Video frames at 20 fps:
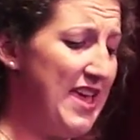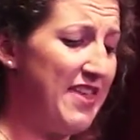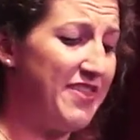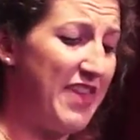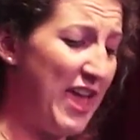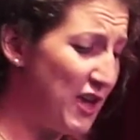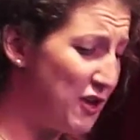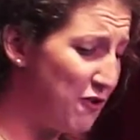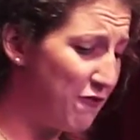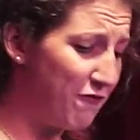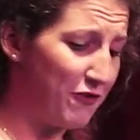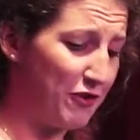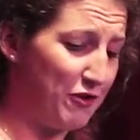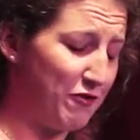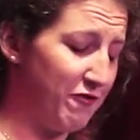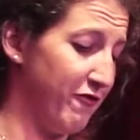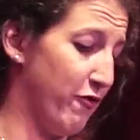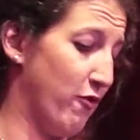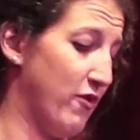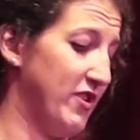Thank you for
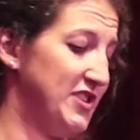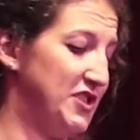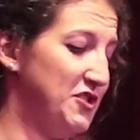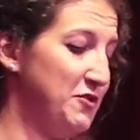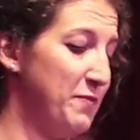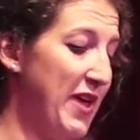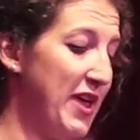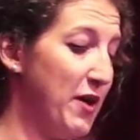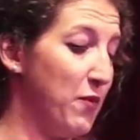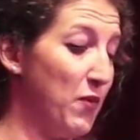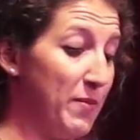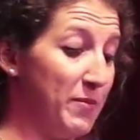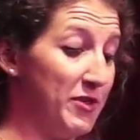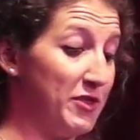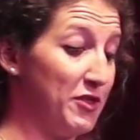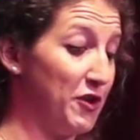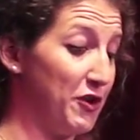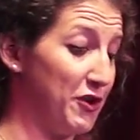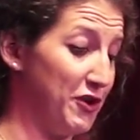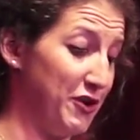your voice. You make women
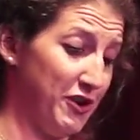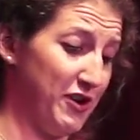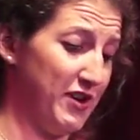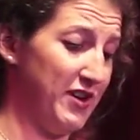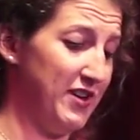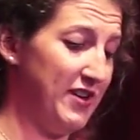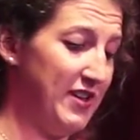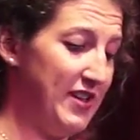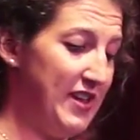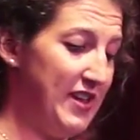look good.